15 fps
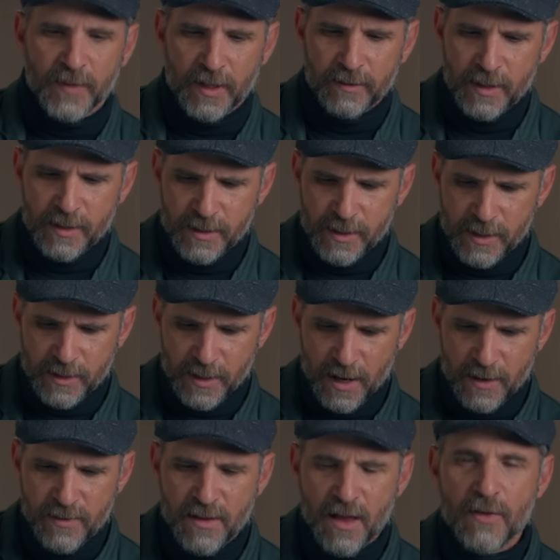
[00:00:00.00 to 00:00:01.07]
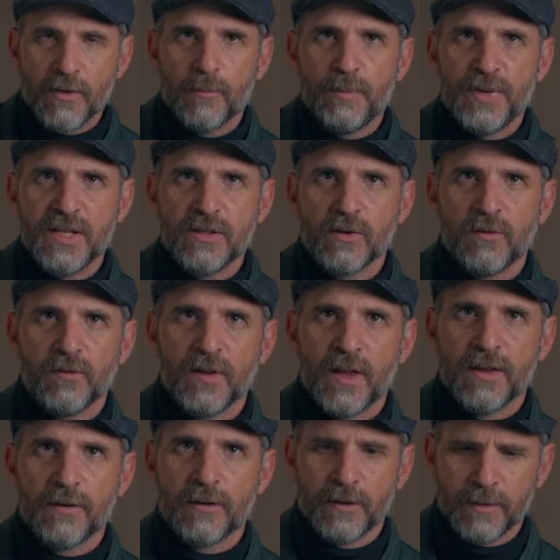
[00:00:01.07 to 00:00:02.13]
This is another piece of
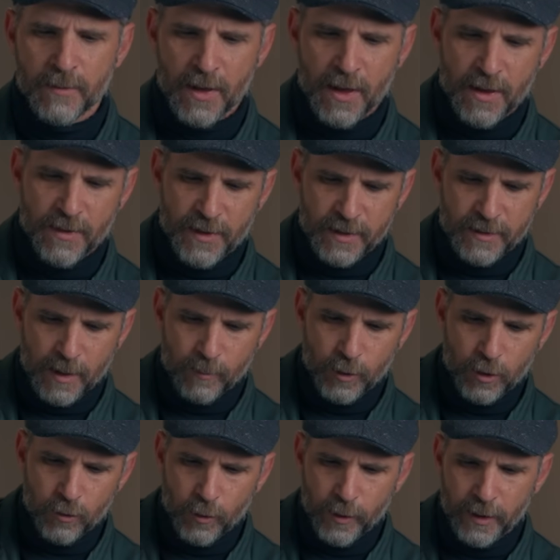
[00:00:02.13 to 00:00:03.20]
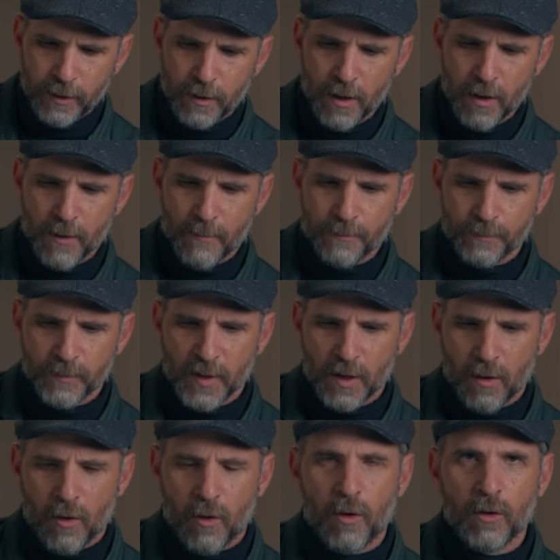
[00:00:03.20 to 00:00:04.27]
leather that I'm gluing
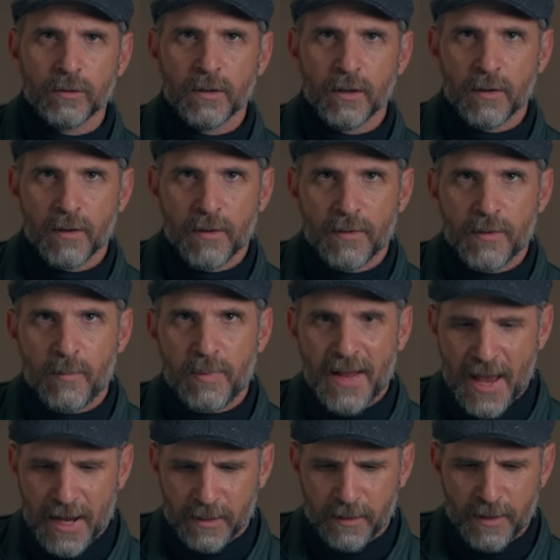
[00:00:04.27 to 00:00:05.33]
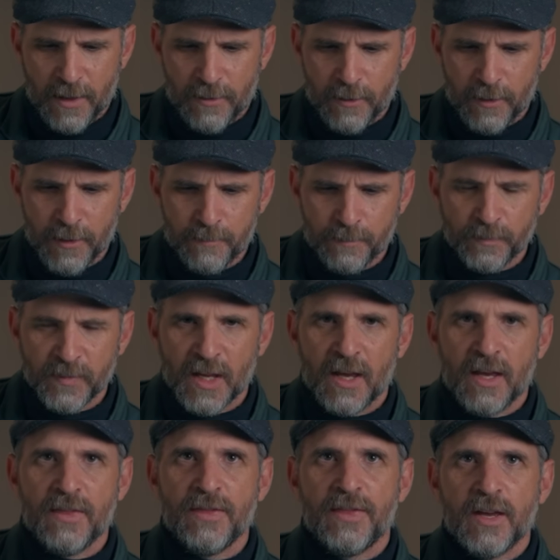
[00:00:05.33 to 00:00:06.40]
on the black leather,
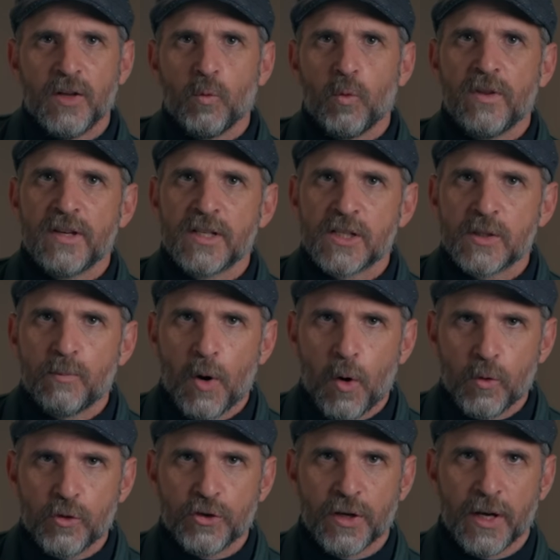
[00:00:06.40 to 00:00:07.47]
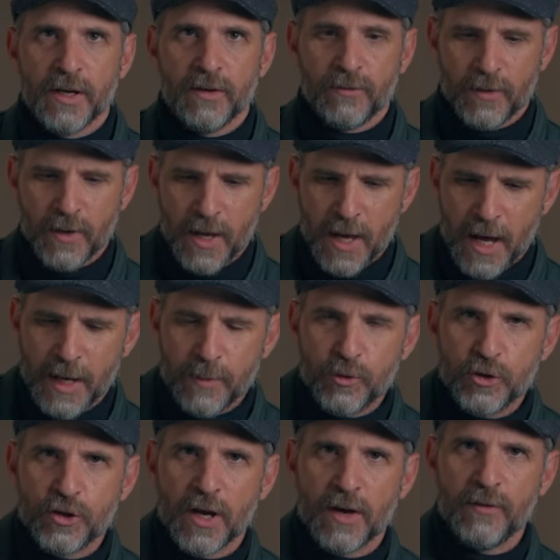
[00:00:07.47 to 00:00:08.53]
and then with a spoke shave, I'm
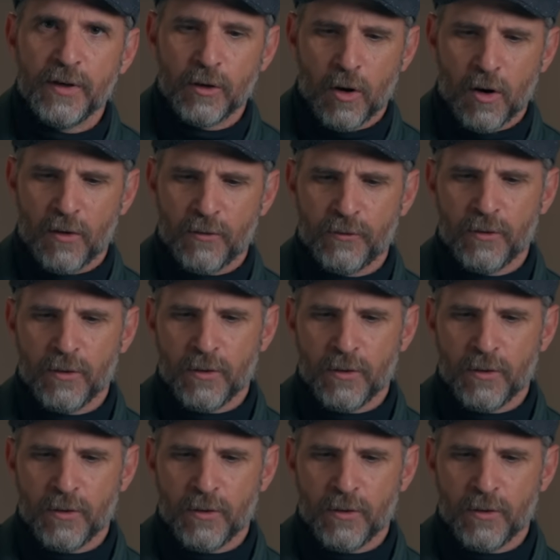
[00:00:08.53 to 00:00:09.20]
shaving off